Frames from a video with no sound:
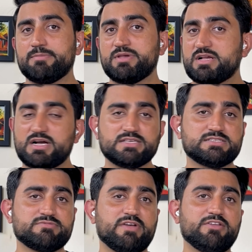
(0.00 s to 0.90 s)

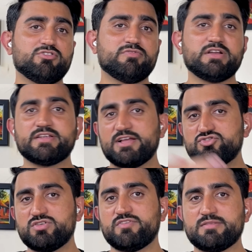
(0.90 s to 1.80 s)
Because when you will
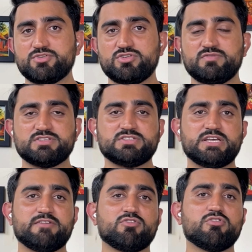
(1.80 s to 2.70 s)
graduate from the
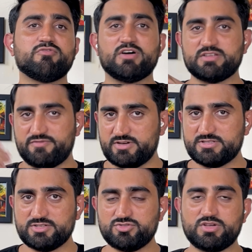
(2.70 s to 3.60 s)
university and go for the
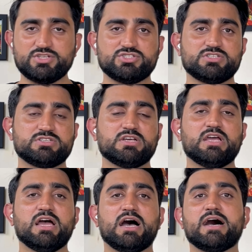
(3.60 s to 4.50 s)
further education
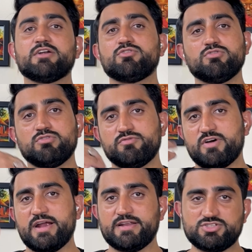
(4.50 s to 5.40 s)
to
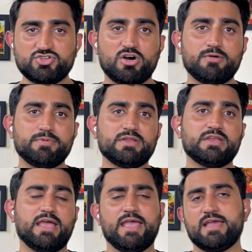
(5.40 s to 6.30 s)
find a job
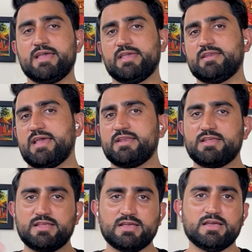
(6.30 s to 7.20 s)
in
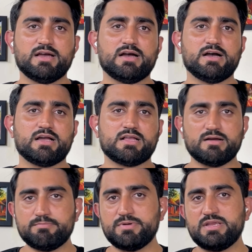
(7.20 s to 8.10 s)
any
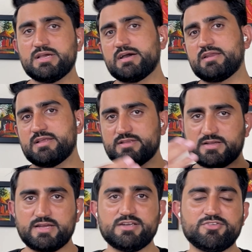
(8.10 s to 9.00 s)
company or in another
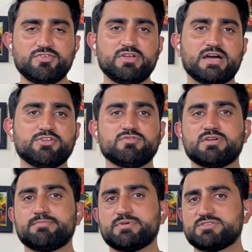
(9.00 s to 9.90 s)
country, or you
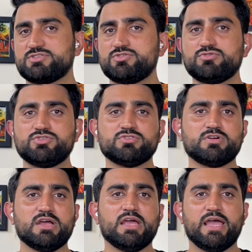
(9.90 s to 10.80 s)
want to pursue
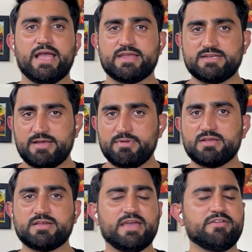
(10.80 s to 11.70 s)
your
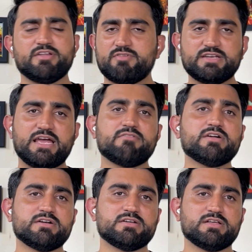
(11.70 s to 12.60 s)
academic career,
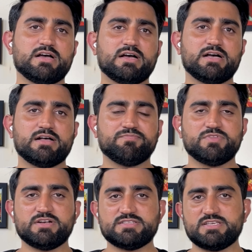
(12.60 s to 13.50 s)
whatever
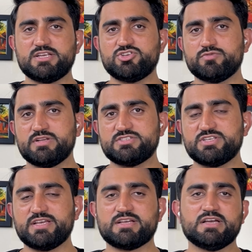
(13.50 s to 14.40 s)
the decision you will
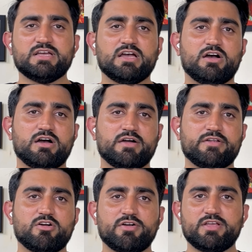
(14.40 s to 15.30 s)
take
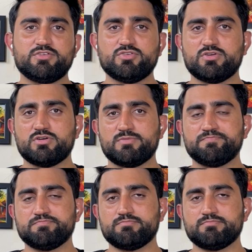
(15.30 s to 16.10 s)
regarding your